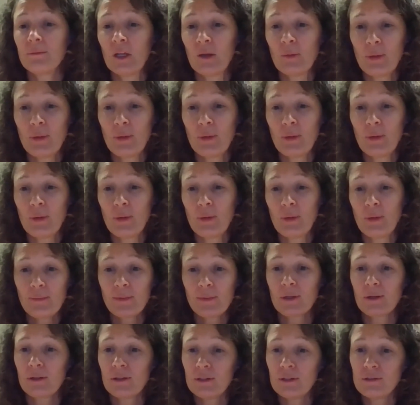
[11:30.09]
People are
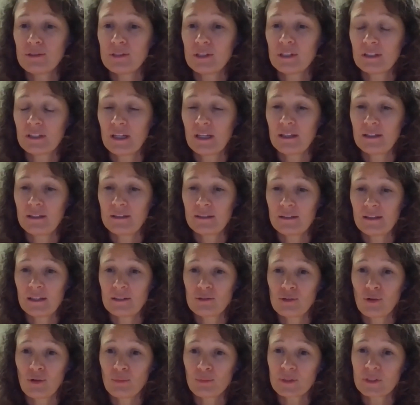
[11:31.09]
losing their
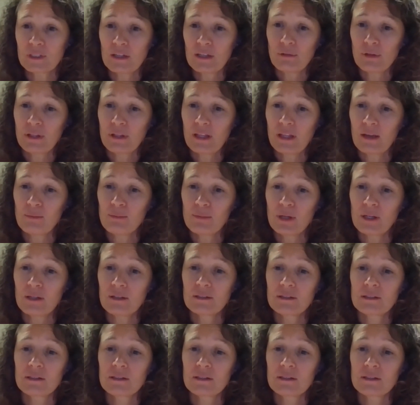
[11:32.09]
jobs and everything, but